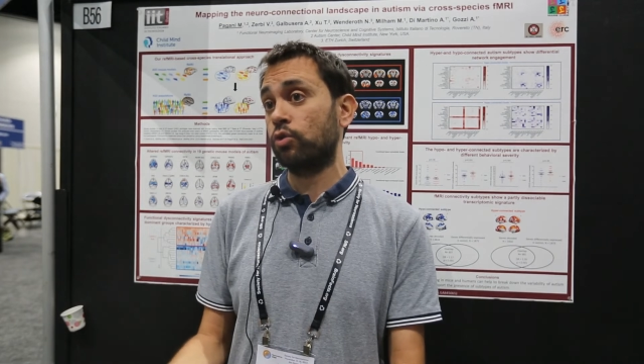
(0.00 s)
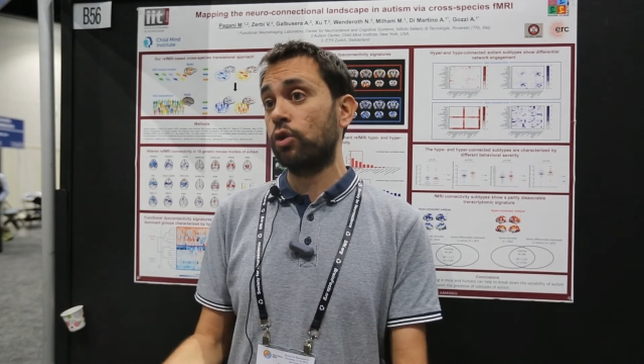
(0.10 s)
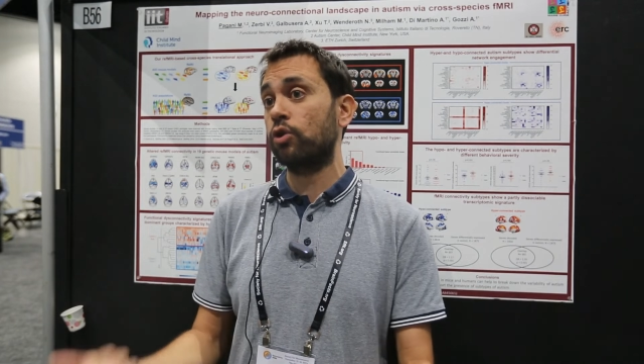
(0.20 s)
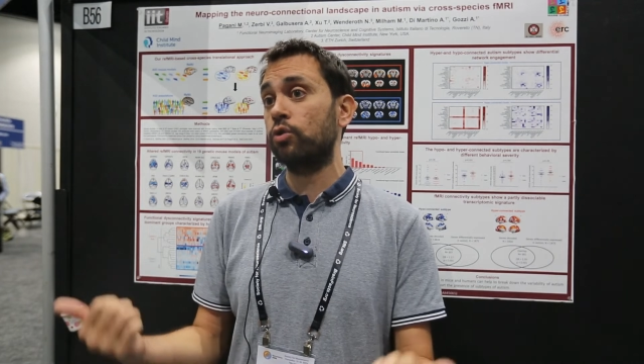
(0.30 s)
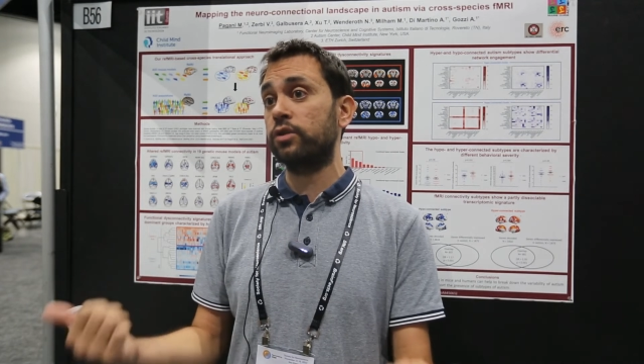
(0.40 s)
to
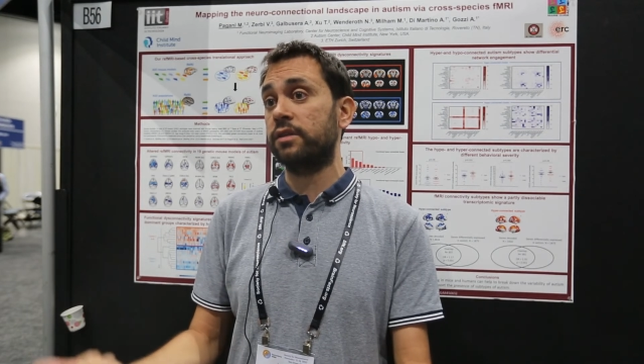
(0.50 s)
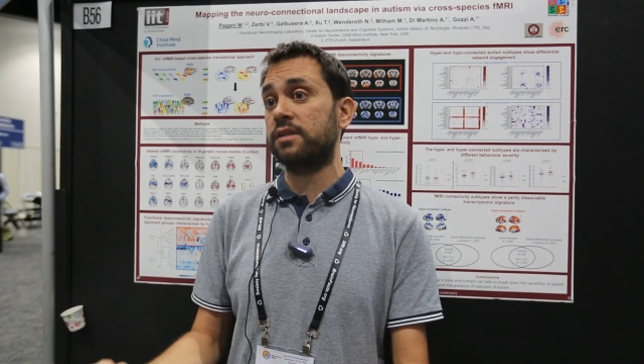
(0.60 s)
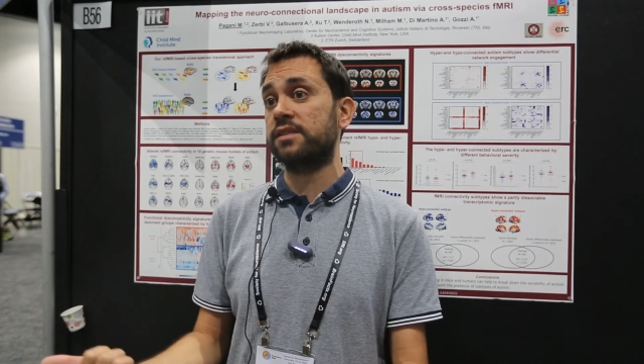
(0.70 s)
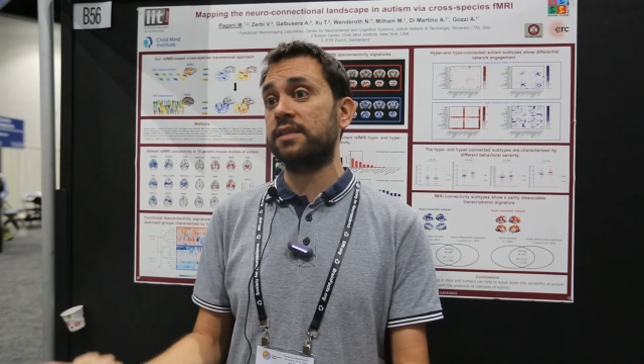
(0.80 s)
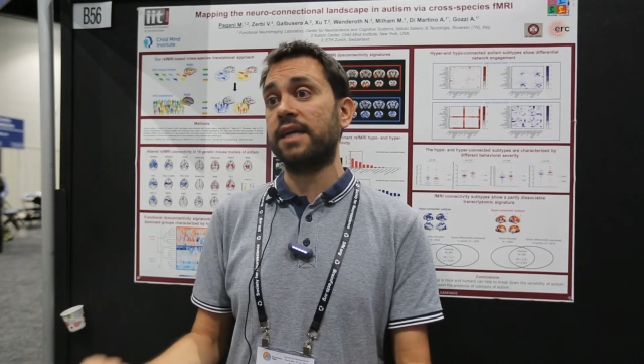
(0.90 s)
conclude,
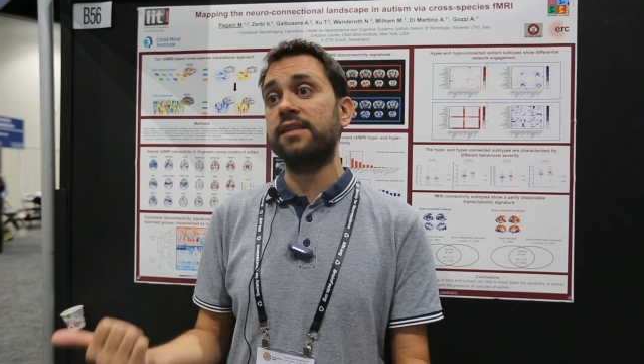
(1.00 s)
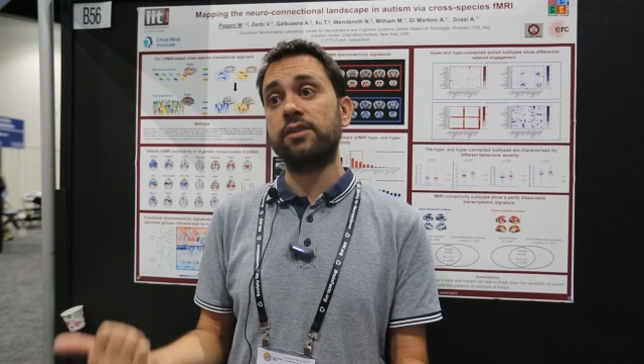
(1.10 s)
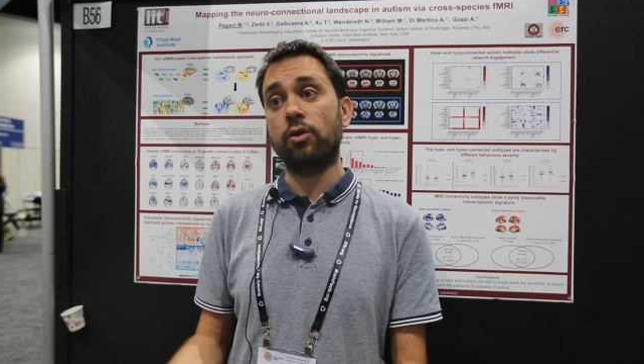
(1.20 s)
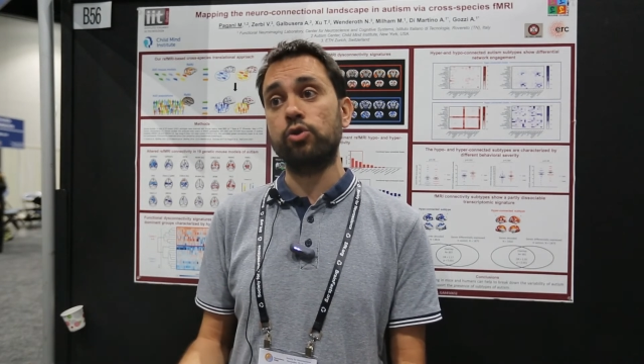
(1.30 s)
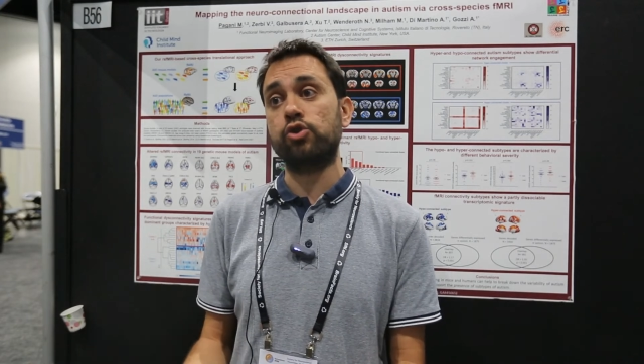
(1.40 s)
these results
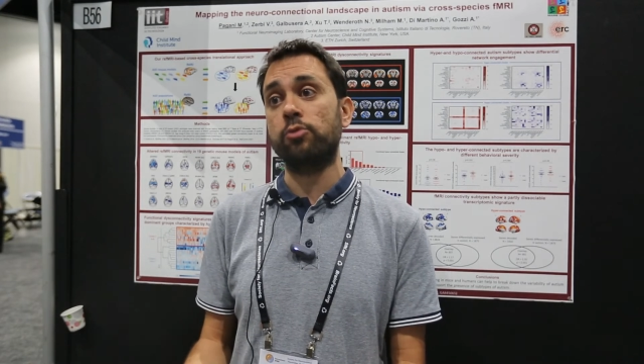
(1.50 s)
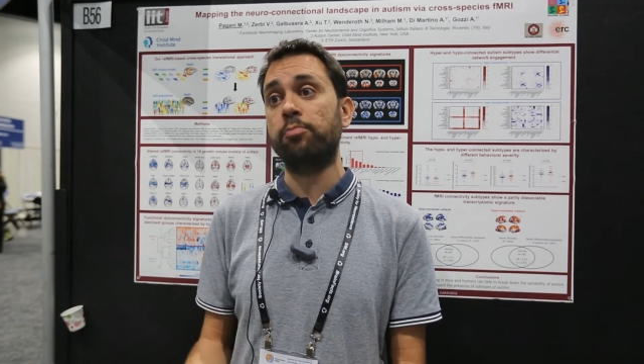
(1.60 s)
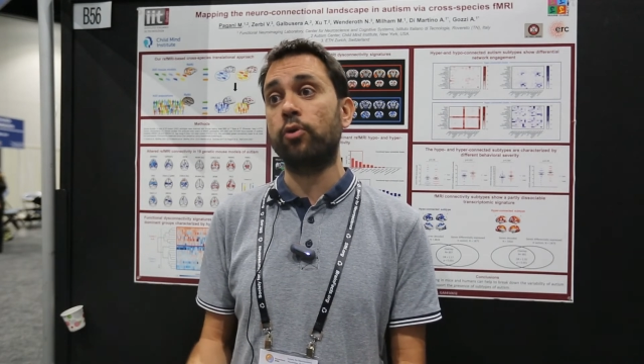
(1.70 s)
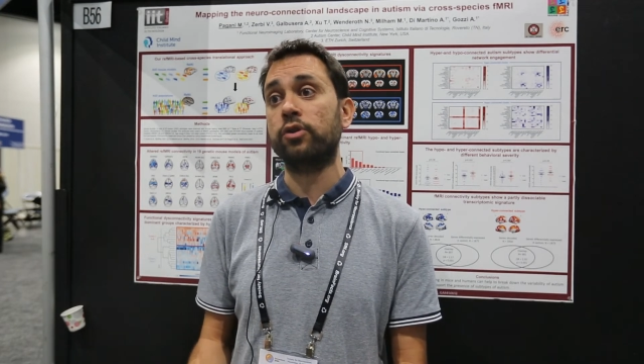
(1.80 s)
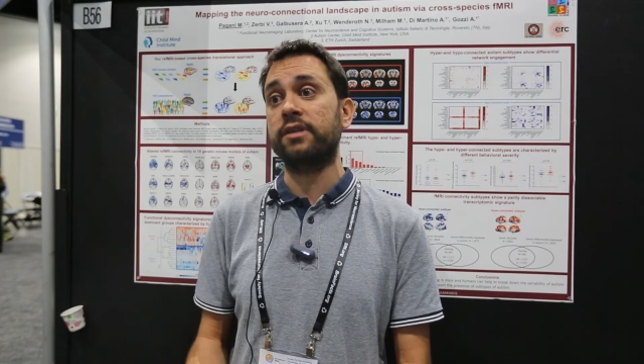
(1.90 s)
are also
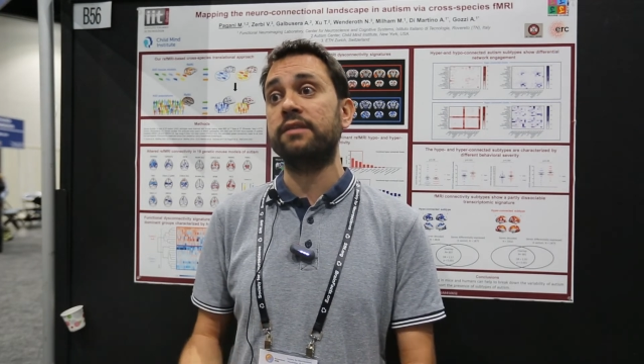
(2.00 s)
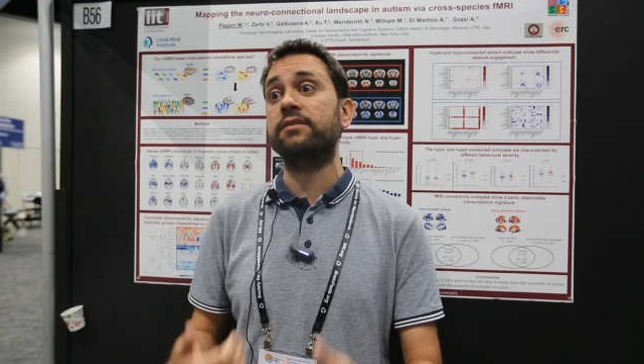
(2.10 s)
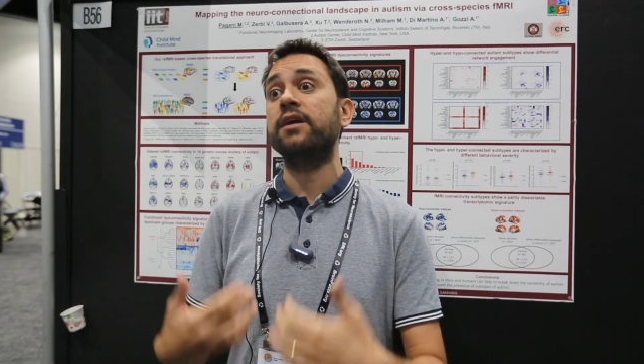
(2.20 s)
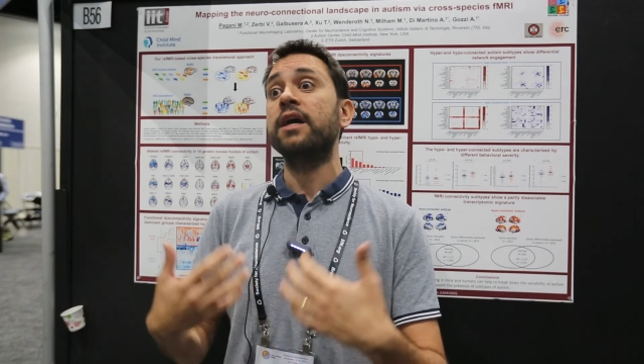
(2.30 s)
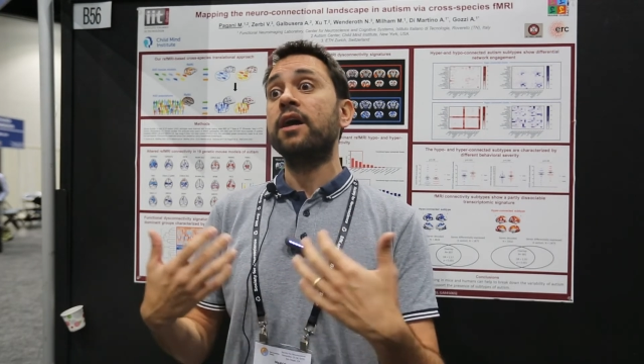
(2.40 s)

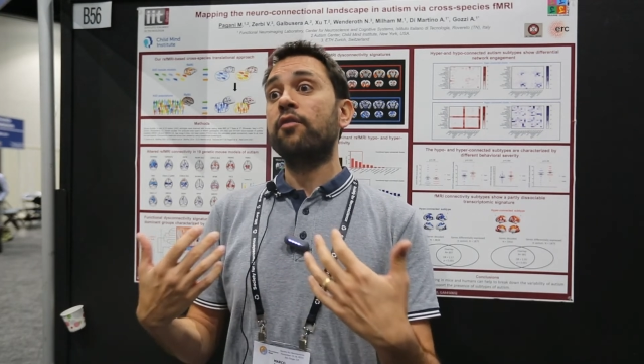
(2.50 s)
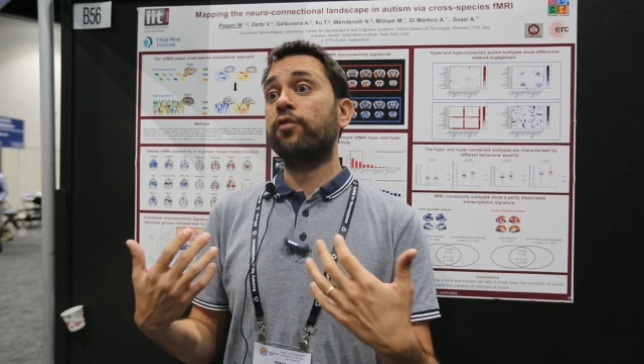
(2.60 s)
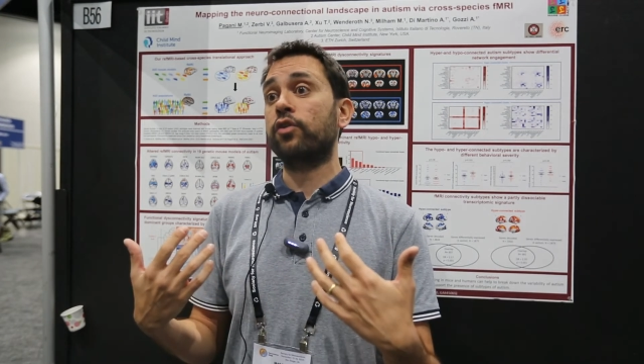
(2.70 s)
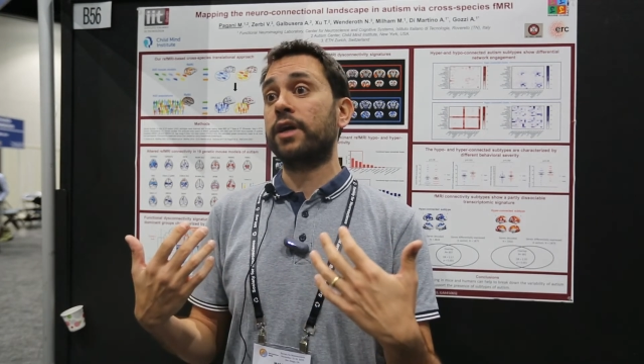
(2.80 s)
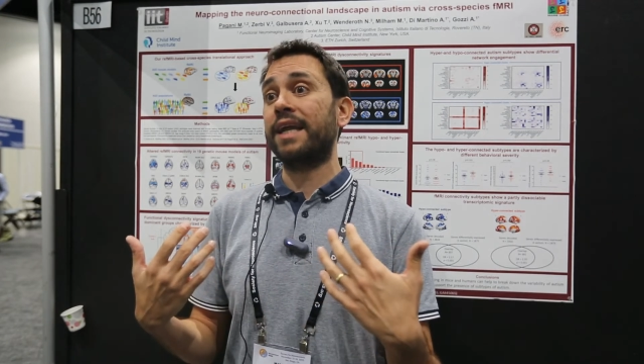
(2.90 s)
important
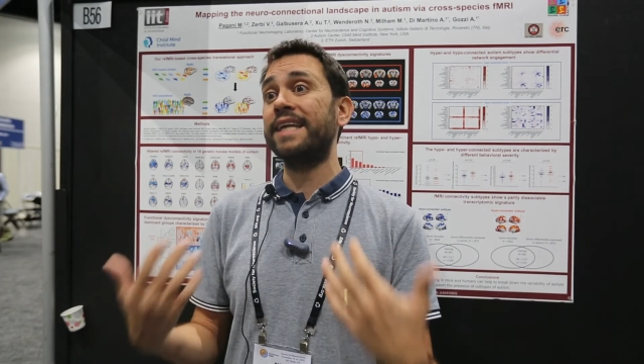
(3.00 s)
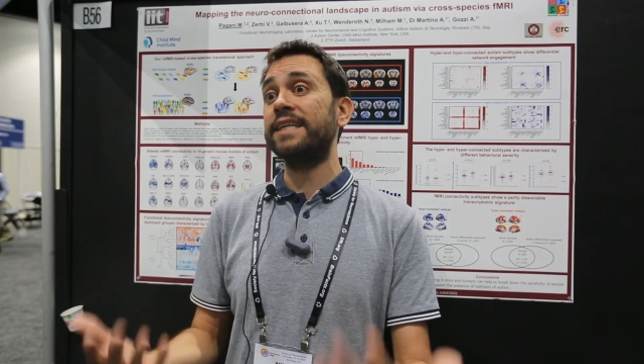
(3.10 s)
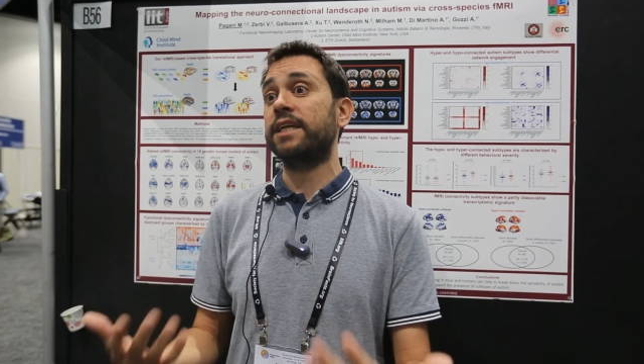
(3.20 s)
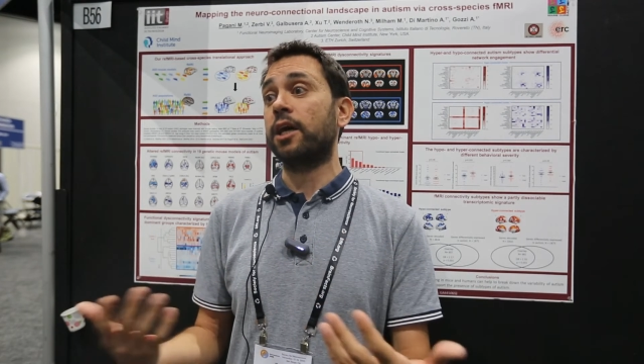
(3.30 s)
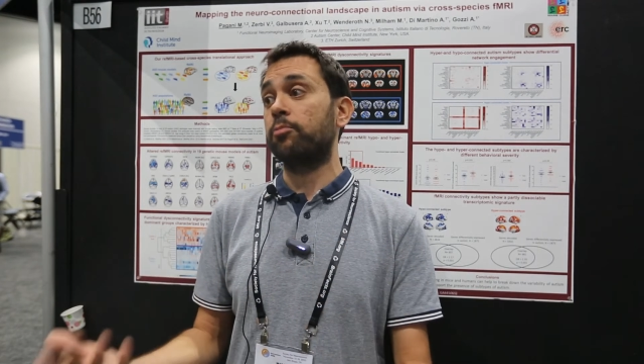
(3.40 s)
for
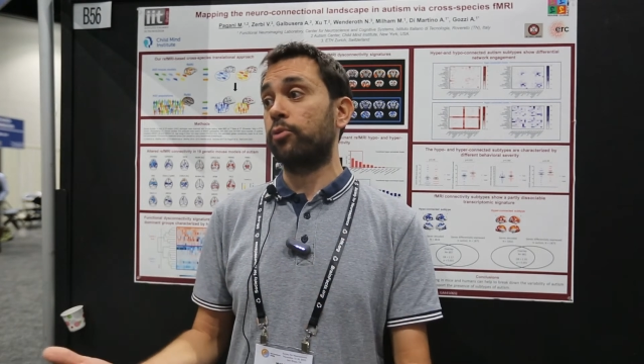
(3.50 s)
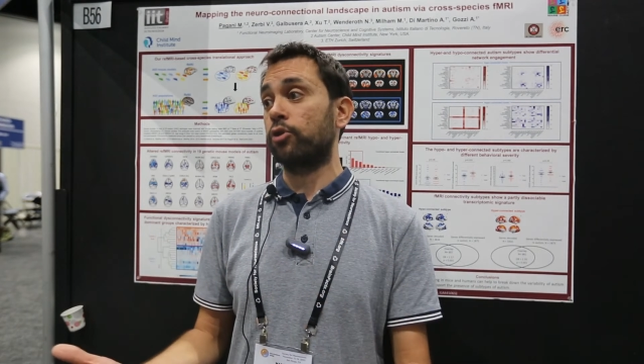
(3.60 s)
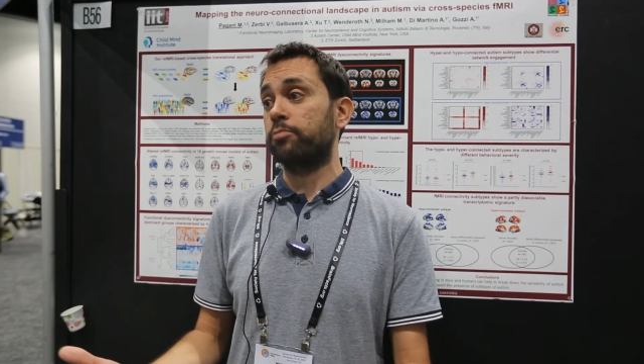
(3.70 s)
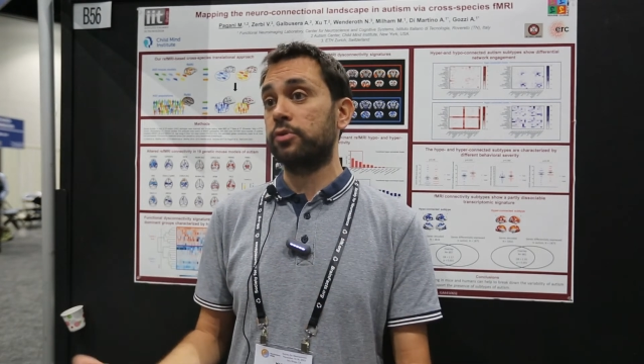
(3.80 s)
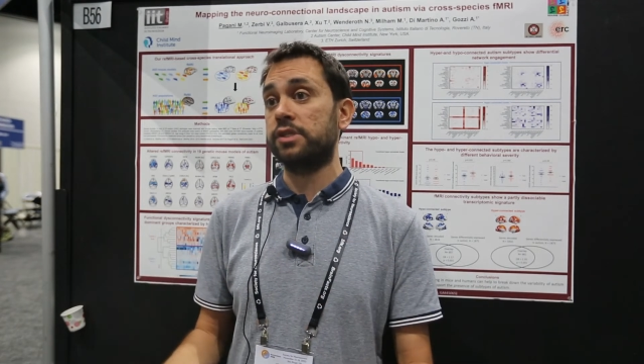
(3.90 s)
clinical
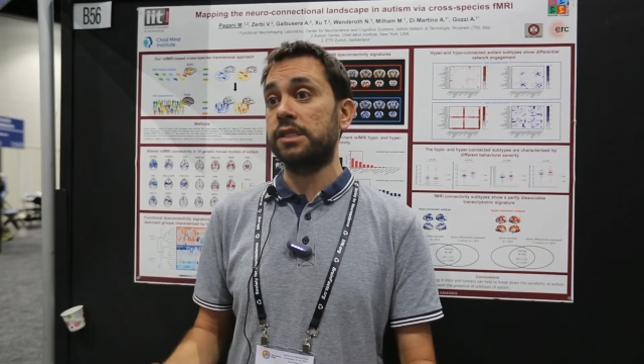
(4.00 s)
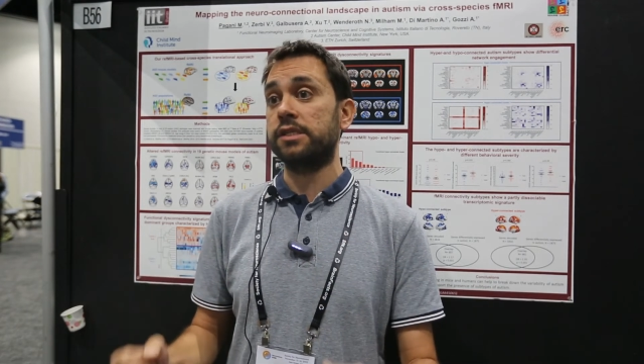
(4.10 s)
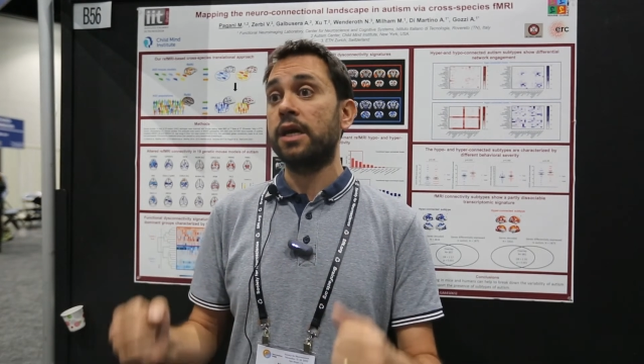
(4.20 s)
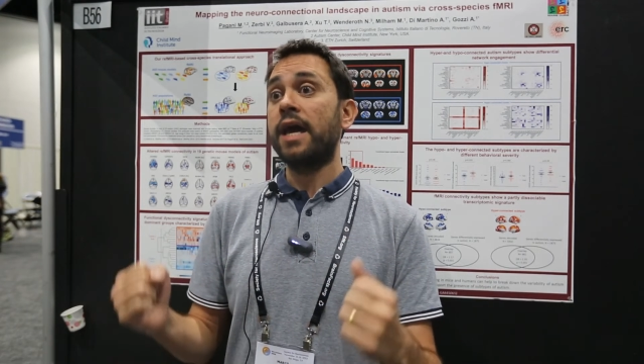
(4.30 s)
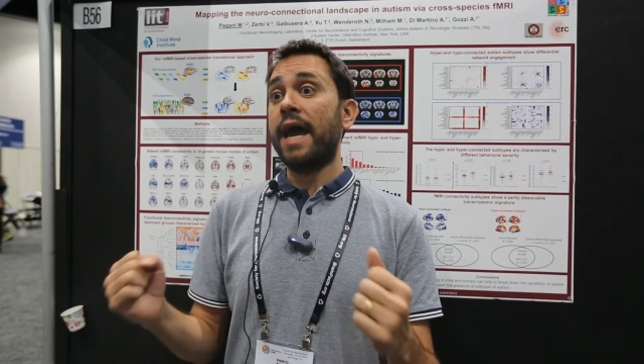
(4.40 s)
purposes,